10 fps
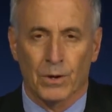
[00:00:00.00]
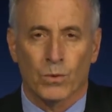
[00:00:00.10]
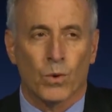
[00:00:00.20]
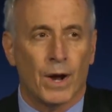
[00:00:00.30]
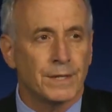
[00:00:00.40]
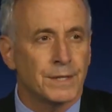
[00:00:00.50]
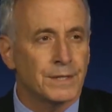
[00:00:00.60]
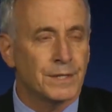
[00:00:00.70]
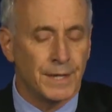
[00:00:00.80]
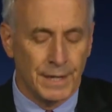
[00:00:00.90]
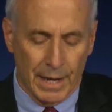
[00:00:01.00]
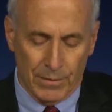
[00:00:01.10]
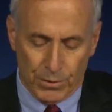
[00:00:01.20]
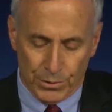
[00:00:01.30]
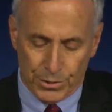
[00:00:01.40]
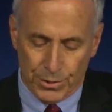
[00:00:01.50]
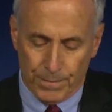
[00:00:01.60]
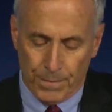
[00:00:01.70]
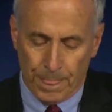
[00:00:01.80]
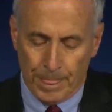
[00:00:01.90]
rising sea levels,
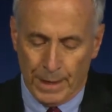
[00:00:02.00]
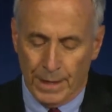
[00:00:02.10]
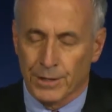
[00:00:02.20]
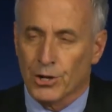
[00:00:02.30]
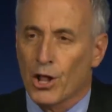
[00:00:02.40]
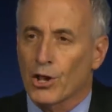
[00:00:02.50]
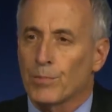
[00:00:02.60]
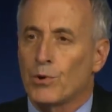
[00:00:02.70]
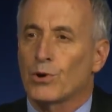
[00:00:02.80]
intolerable